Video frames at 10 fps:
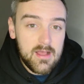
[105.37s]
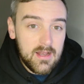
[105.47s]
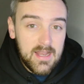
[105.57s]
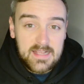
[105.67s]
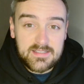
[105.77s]

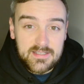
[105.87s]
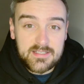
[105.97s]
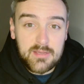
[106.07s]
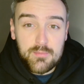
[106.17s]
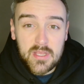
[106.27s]
Leicester's
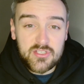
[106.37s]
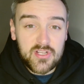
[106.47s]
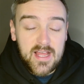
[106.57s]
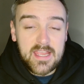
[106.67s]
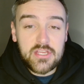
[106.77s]

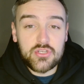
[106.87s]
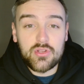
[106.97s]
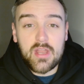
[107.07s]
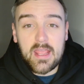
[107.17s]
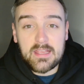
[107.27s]

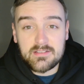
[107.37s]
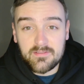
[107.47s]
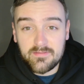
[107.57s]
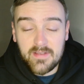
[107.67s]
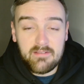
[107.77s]
capitulation is a
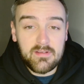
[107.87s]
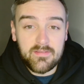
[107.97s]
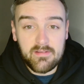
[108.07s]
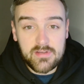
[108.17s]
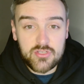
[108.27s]
very,
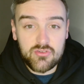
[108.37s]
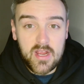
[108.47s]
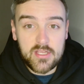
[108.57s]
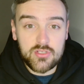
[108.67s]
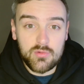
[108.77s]
very
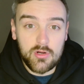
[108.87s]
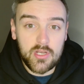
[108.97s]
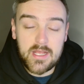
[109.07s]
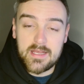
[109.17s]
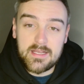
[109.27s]
strange
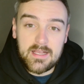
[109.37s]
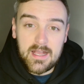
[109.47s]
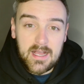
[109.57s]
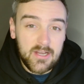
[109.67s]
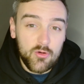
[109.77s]
one,
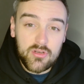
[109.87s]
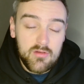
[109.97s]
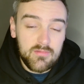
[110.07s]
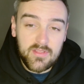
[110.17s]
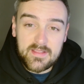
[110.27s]
and I
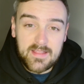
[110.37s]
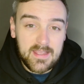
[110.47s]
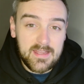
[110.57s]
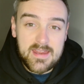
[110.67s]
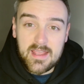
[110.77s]
don't think they're
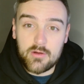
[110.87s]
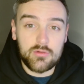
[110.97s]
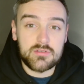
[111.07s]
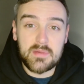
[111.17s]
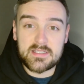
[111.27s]
going to get
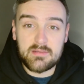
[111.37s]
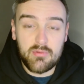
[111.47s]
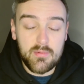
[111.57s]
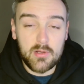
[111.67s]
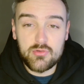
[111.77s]
automatic
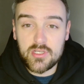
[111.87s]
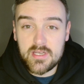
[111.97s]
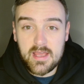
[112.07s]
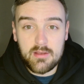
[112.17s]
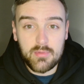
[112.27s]
promotion
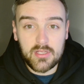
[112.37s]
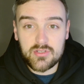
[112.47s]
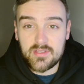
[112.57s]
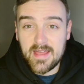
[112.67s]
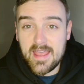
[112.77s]
now,
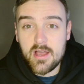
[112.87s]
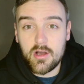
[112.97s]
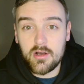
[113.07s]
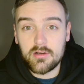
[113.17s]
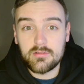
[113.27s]
because
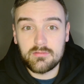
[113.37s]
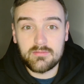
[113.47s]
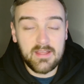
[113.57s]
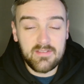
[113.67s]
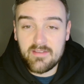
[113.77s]

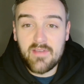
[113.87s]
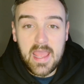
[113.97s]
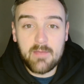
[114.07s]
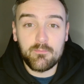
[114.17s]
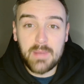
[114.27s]
they've
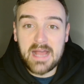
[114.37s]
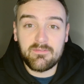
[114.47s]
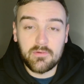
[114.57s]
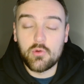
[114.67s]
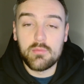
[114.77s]
hit bad
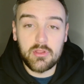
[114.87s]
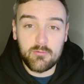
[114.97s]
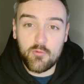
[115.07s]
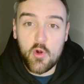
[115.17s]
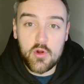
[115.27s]
form at the
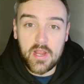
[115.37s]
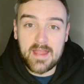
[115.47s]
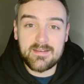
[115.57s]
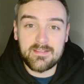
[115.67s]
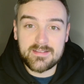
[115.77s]
wrong
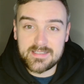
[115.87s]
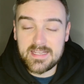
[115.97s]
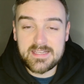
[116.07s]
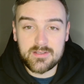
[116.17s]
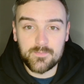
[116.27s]
end of the
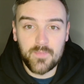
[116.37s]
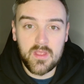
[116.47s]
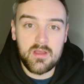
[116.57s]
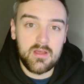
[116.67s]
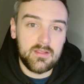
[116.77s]
season.
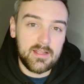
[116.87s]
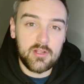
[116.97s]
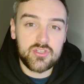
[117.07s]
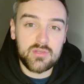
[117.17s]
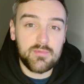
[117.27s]
They
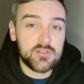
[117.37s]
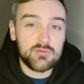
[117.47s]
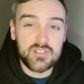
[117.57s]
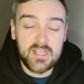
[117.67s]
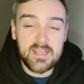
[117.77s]
lost to Bristol
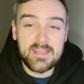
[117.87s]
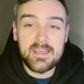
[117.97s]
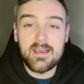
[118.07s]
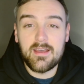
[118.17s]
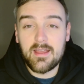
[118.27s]

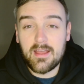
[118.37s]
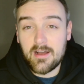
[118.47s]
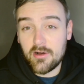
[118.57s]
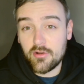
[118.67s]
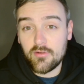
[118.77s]
City
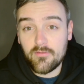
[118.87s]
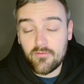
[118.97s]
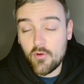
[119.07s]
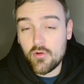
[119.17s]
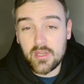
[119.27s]
on
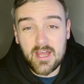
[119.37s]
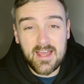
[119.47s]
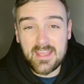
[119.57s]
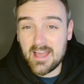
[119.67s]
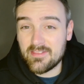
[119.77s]

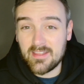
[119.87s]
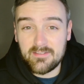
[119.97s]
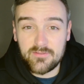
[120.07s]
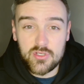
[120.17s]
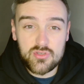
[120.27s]
Friday, and
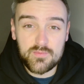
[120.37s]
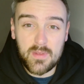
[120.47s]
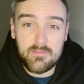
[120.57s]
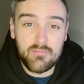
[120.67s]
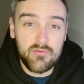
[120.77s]
they've just
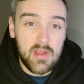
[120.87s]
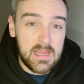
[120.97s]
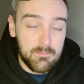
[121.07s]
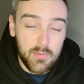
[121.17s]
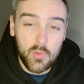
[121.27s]
been
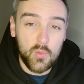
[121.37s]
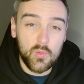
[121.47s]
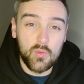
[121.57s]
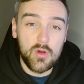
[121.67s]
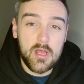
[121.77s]
pretty
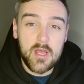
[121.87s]
poor.